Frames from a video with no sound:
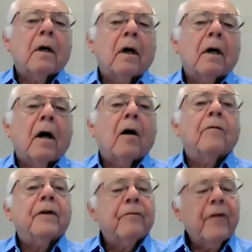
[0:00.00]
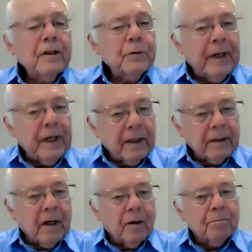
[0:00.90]
of investment
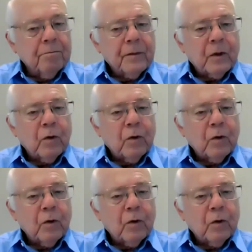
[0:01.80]
income,